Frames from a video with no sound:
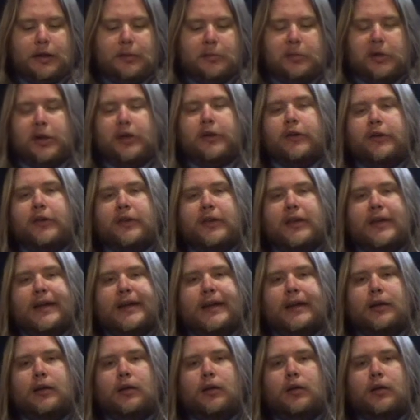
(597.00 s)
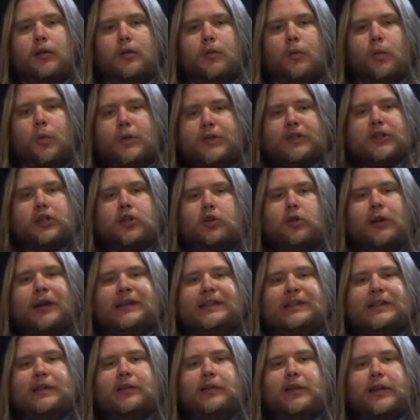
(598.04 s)
But other than that, What's the
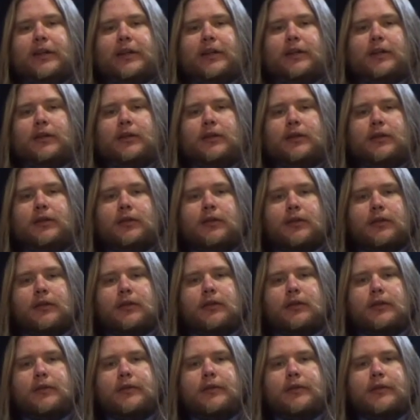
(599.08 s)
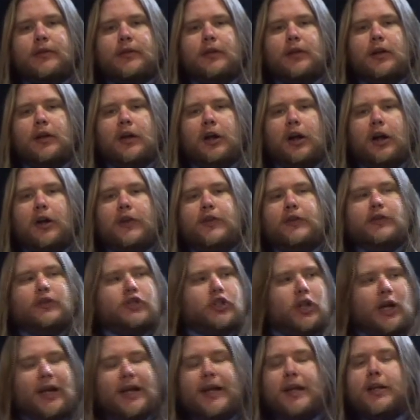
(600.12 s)
criteria? Are the
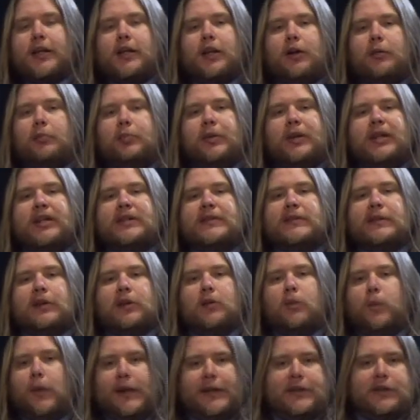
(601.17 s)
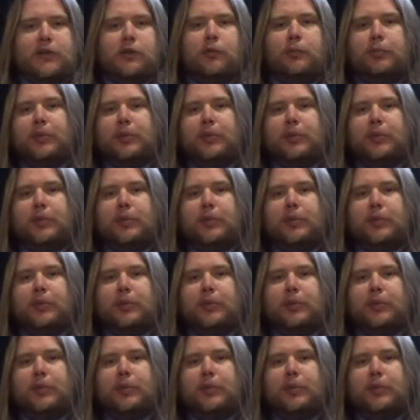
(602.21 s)
giant companies that are way too